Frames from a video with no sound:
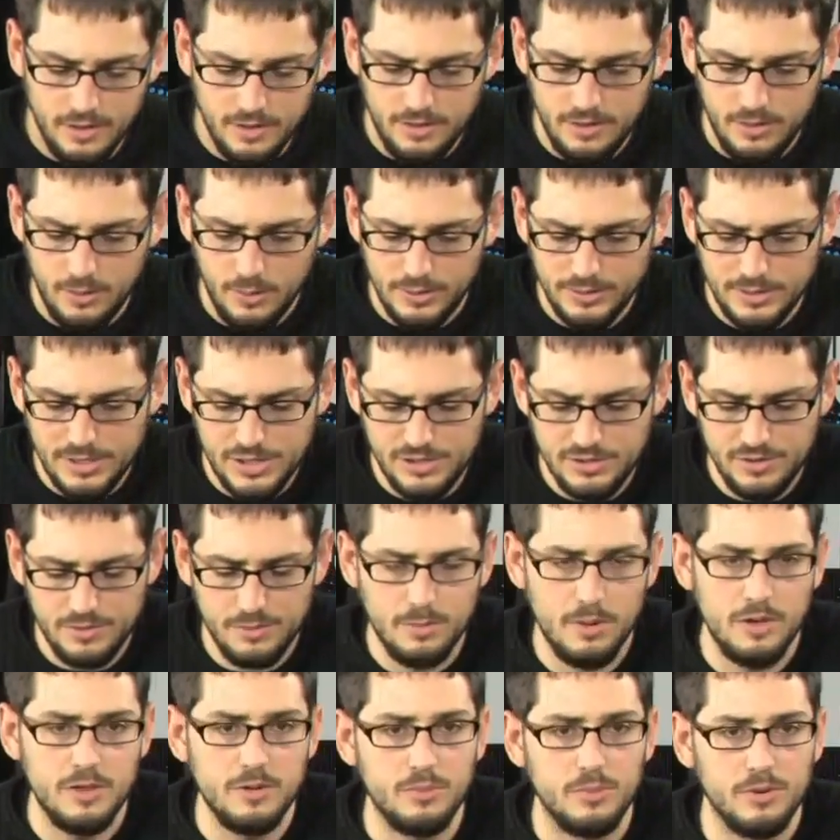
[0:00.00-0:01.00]
The orientation of
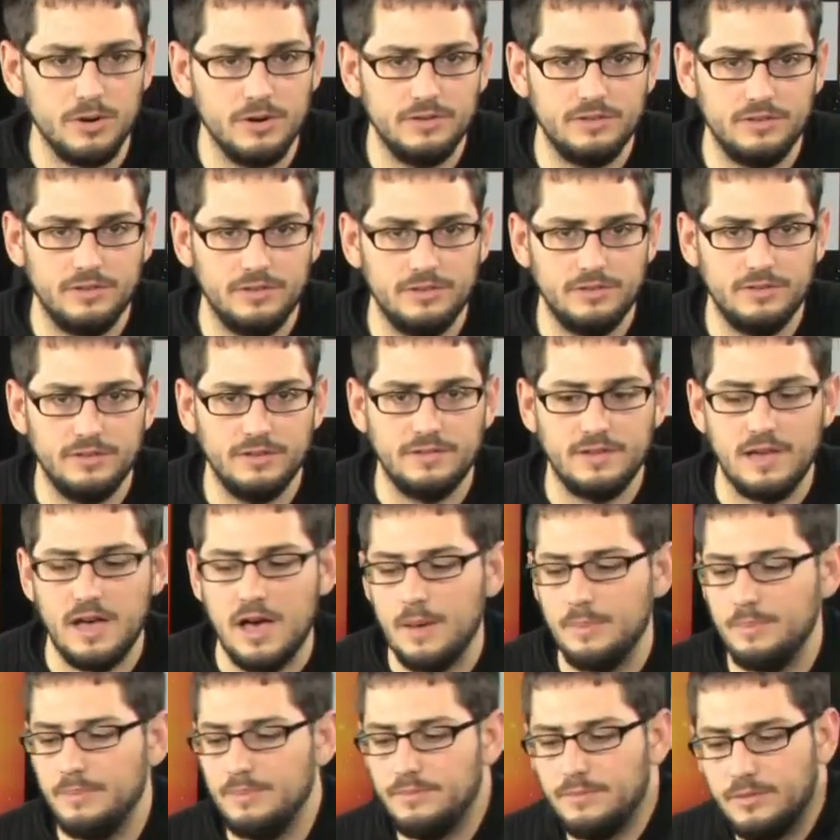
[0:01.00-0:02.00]
your motherboard is this is the
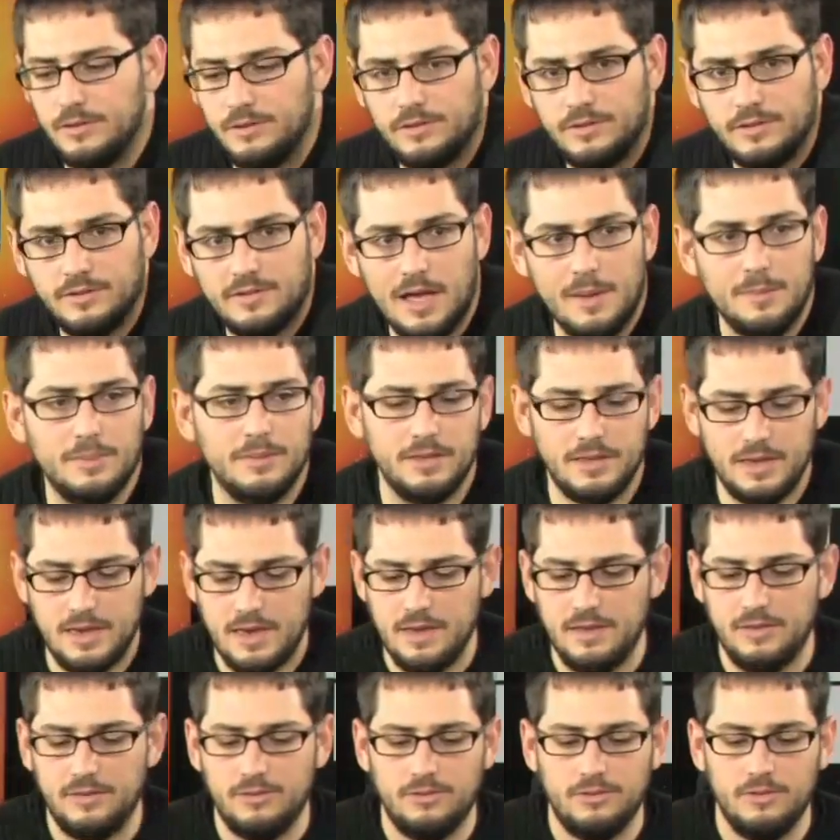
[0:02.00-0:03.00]
top, this is the top of the
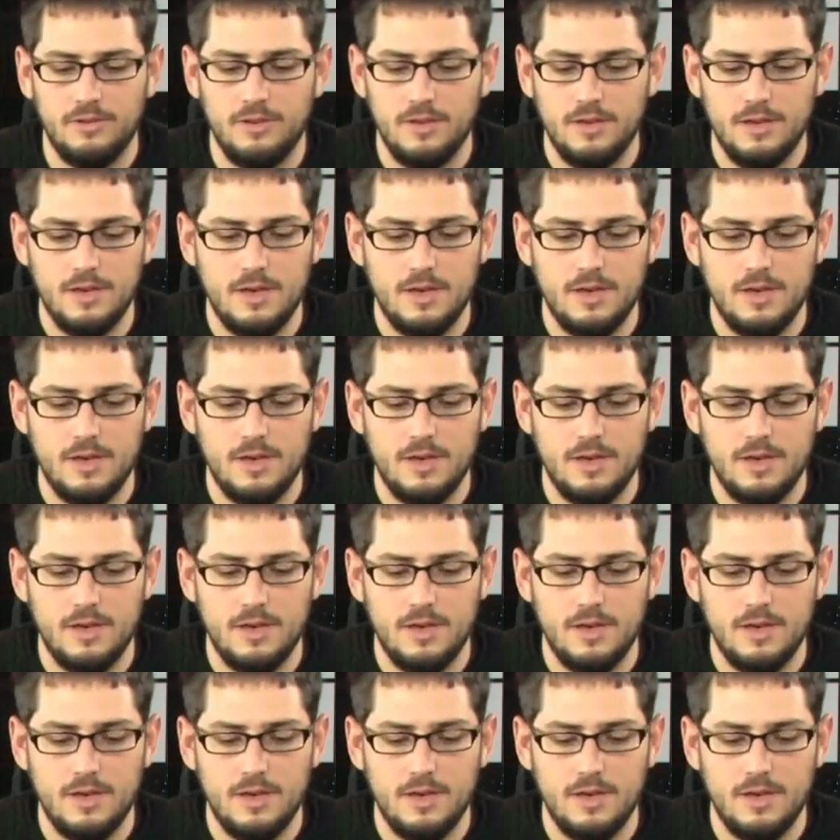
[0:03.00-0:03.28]
case.